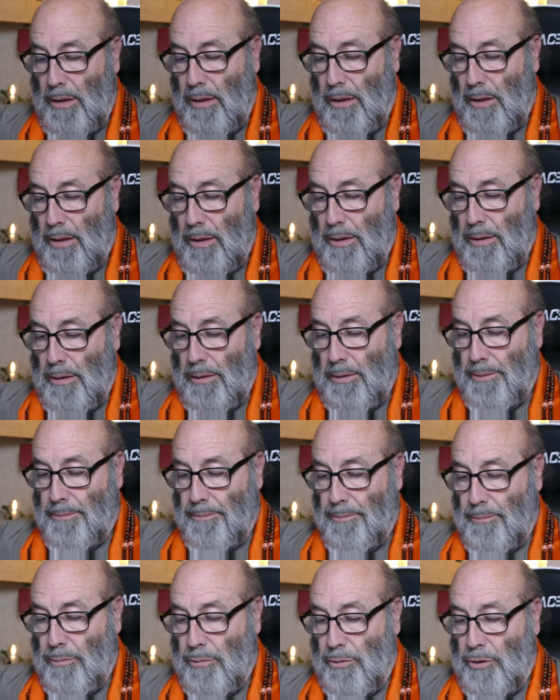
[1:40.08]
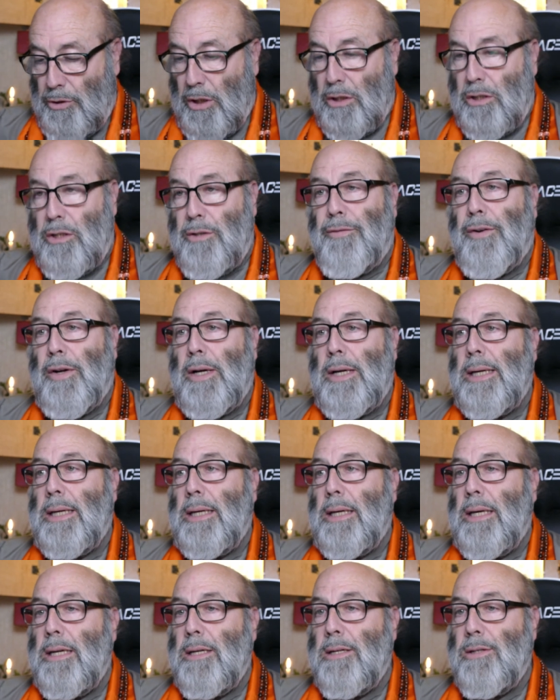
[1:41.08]
uh,
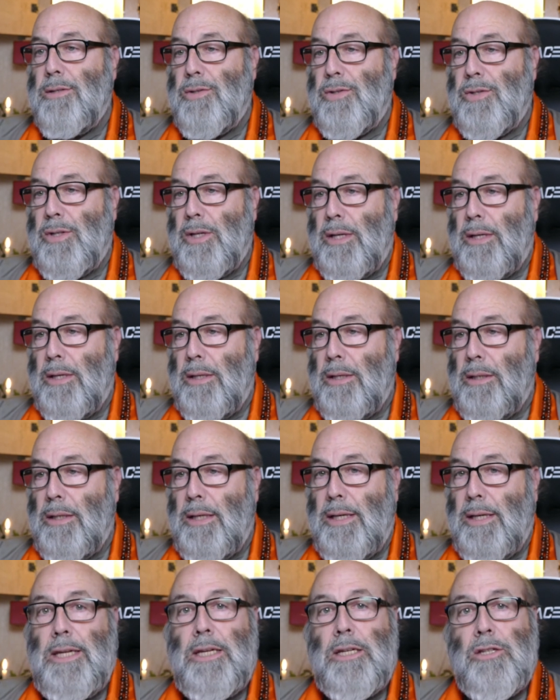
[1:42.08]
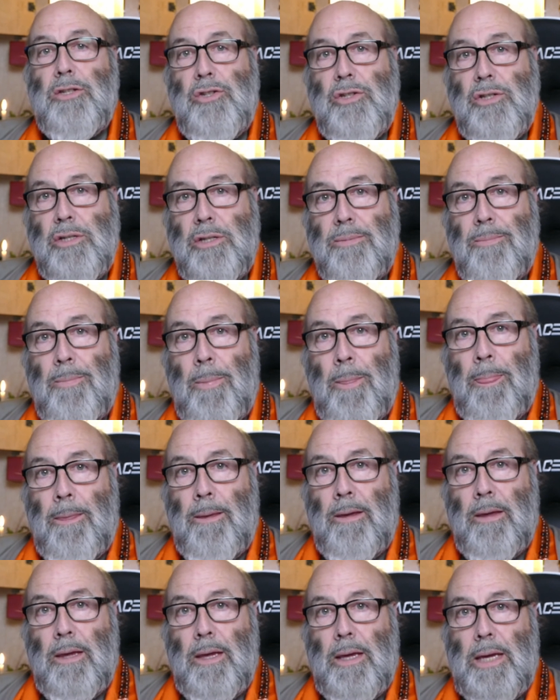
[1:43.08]
justifying his uh, lineage
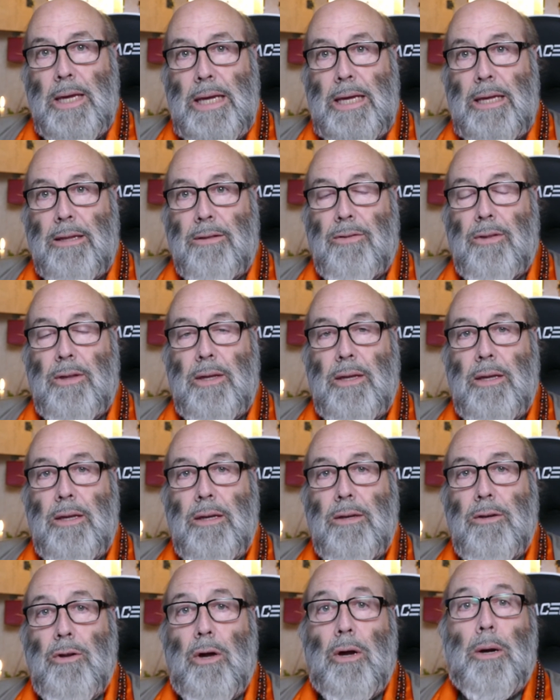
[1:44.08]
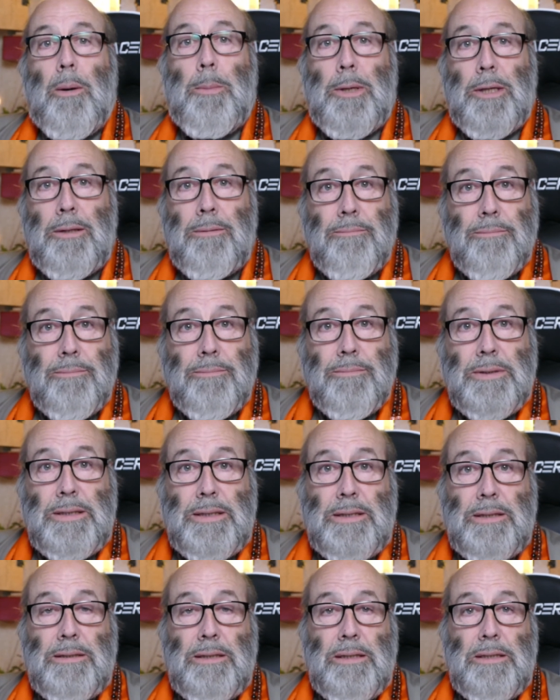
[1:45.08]
in the Dharma,
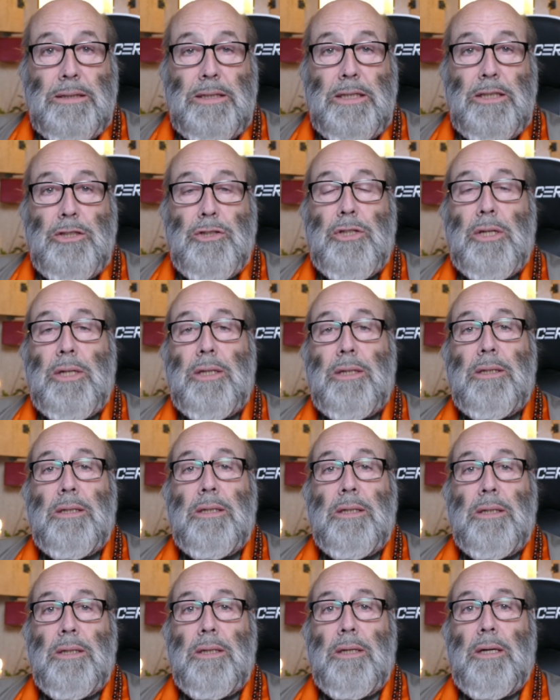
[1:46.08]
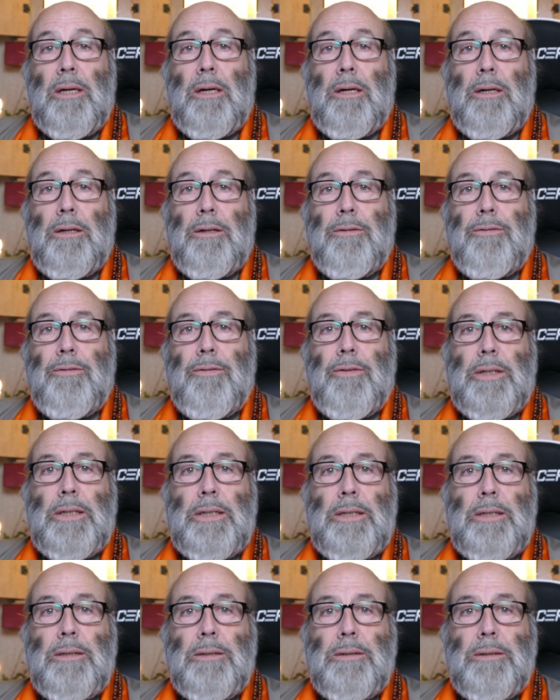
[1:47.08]
in the teaching of
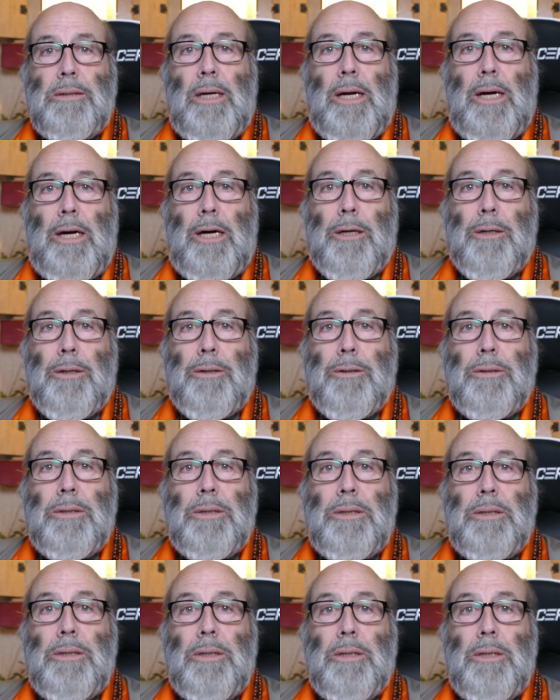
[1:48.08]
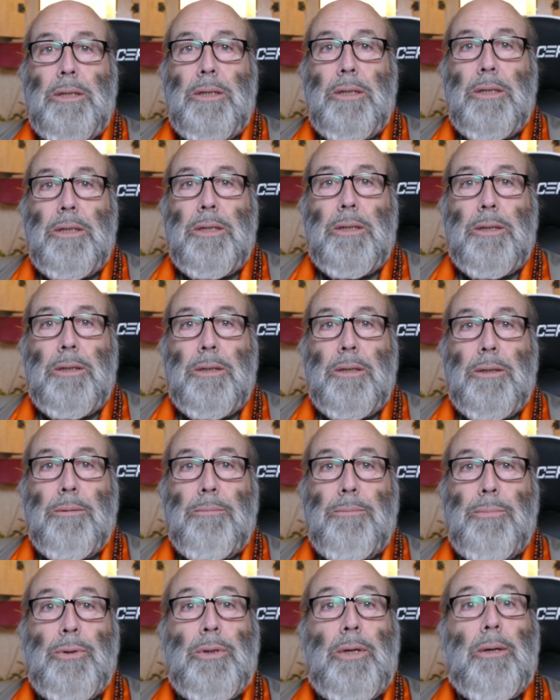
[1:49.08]
uh, our
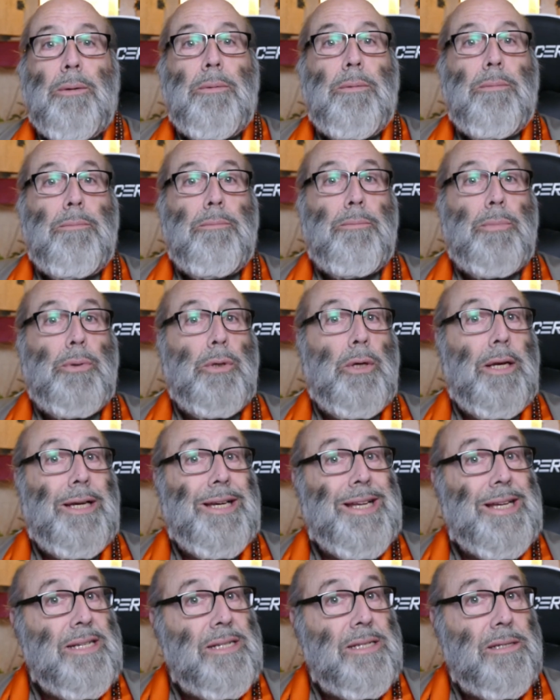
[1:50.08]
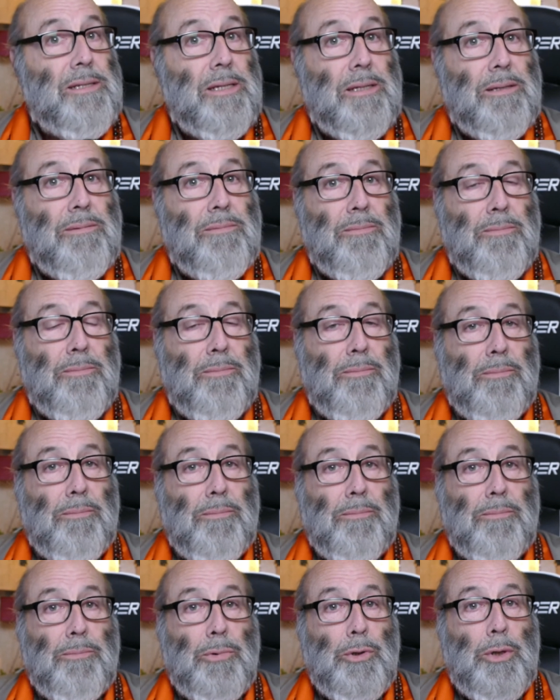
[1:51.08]
Buddha, Buddha-ness and
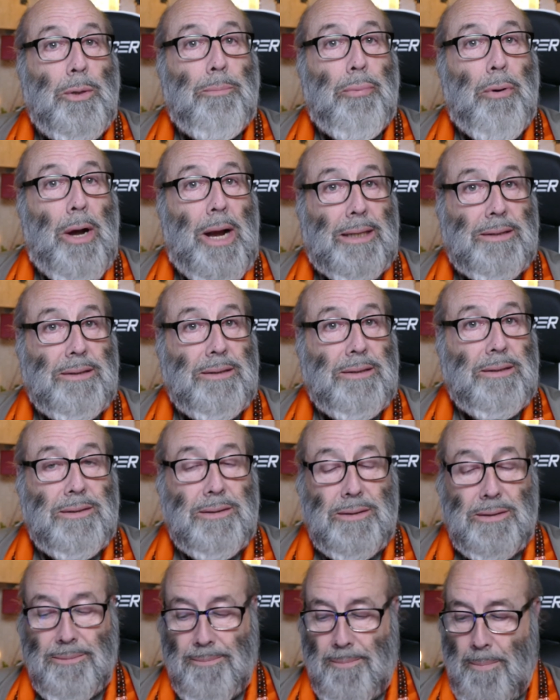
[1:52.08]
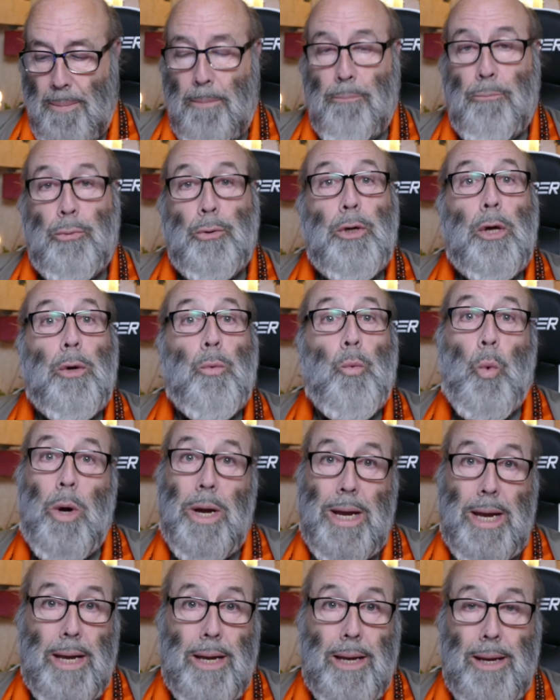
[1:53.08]
Buddha practice, Buddha
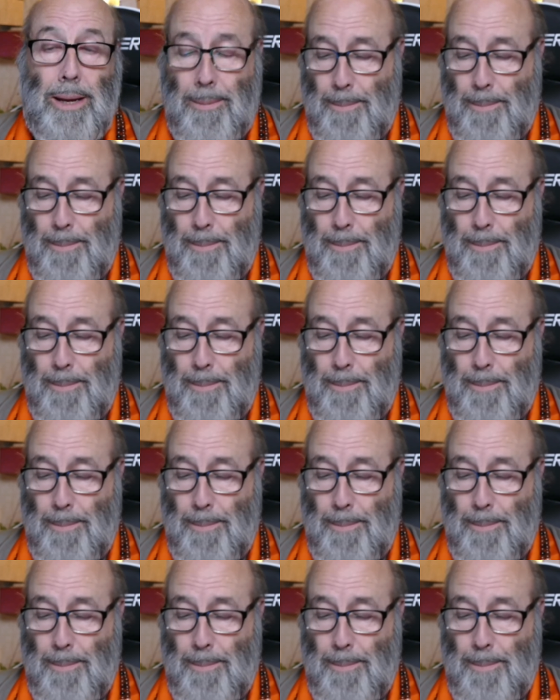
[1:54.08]
way.